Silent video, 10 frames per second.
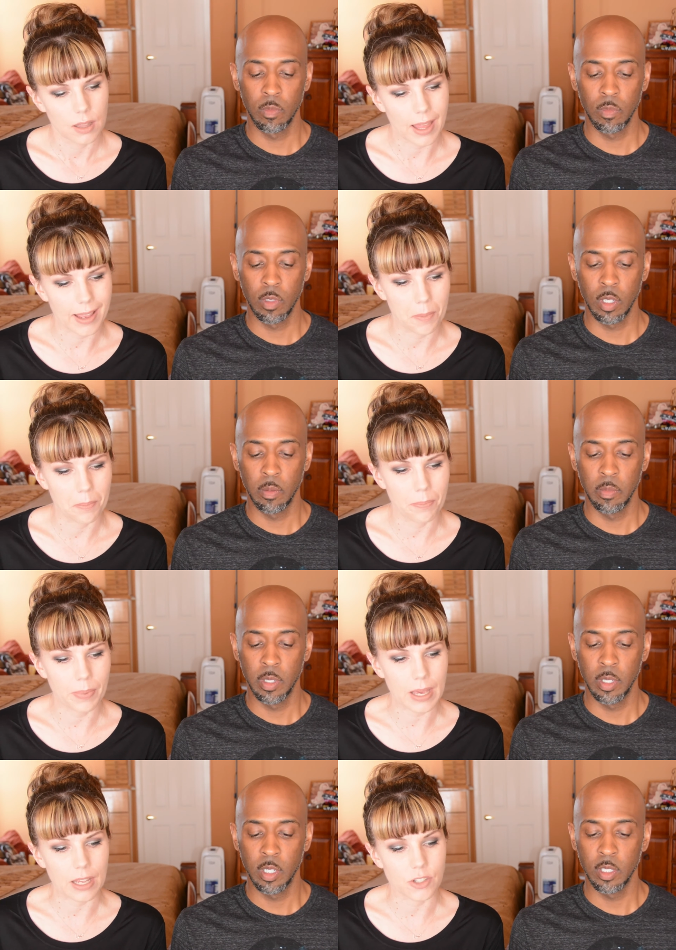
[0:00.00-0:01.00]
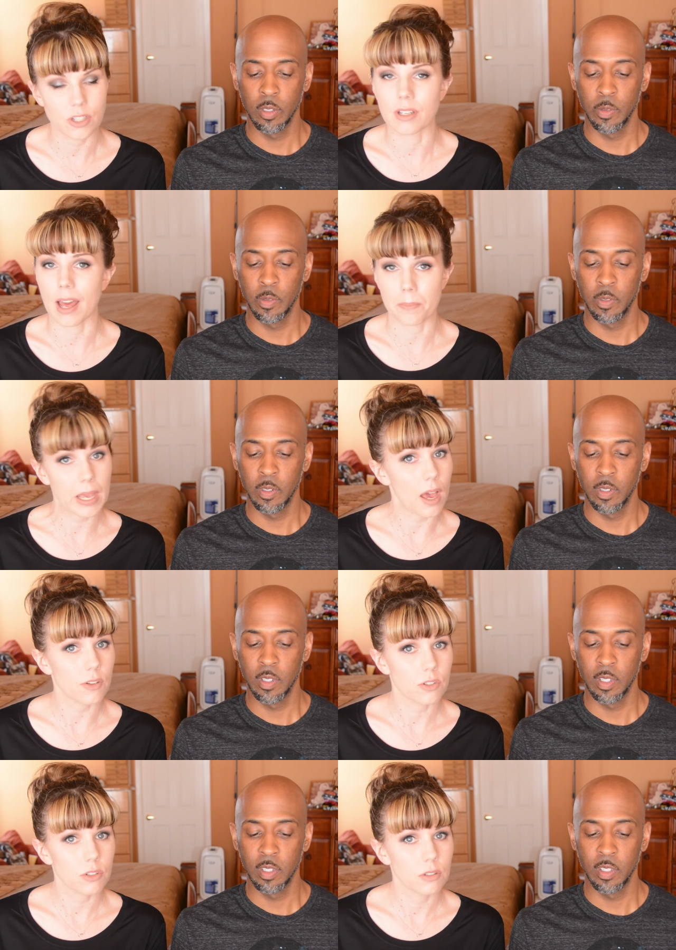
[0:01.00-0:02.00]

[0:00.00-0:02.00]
Speaker 1: Like a bitch, not biatch.